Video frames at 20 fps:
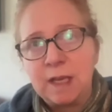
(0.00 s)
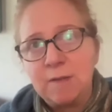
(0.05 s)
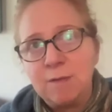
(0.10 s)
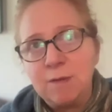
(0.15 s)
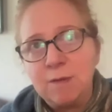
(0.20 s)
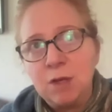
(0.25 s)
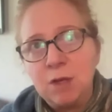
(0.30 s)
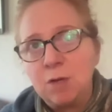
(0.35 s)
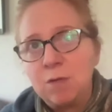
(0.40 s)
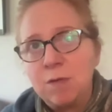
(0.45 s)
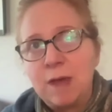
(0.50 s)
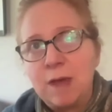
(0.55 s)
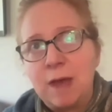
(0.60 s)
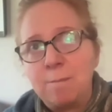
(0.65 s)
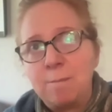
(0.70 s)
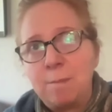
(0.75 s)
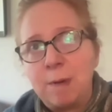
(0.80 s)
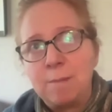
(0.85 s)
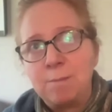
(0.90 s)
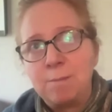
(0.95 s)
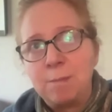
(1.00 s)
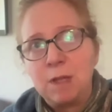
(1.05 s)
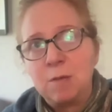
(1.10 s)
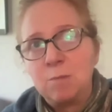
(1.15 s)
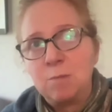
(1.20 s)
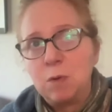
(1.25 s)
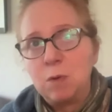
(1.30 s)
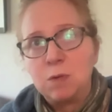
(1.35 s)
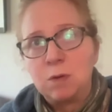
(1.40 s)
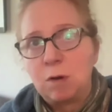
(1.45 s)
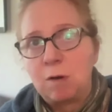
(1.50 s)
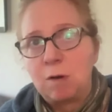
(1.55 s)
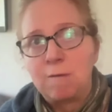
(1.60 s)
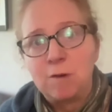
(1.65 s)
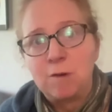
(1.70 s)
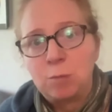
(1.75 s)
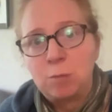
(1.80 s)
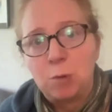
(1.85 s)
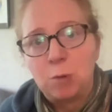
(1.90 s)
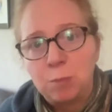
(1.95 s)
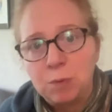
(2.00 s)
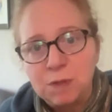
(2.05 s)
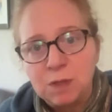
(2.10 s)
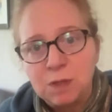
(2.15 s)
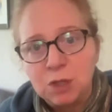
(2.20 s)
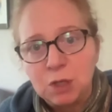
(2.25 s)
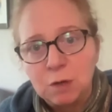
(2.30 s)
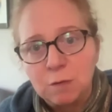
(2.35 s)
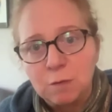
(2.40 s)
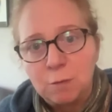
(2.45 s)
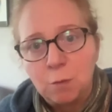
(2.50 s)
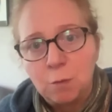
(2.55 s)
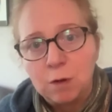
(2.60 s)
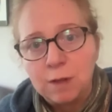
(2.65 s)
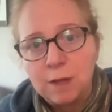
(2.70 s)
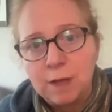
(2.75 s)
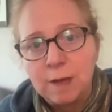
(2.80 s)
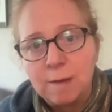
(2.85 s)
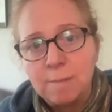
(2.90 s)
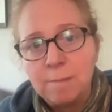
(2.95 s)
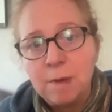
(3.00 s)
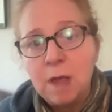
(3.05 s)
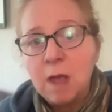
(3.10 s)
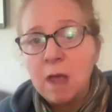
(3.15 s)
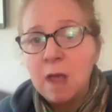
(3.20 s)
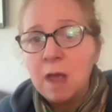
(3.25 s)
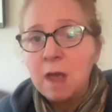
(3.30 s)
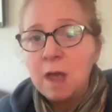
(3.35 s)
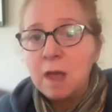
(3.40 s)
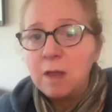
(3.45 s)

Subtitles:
even though that might be the most comfortable position for them.